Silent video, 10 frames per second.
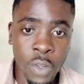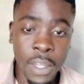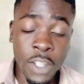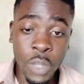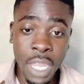so
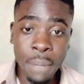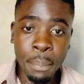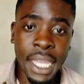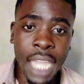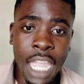that you can
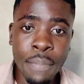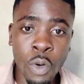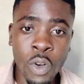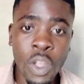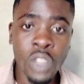be
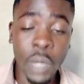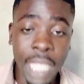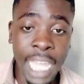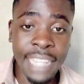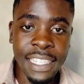able to
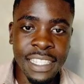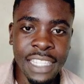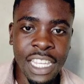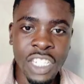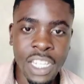get
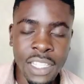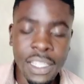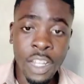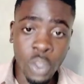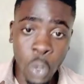
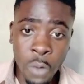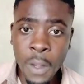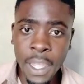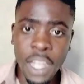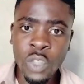distinctions. Don't
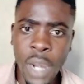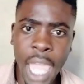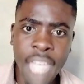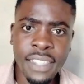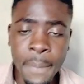forget to
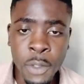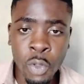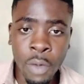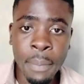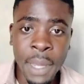like,
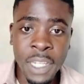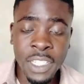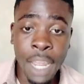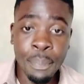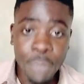subscribe and
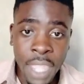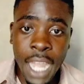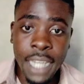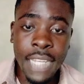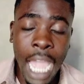share,
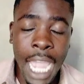and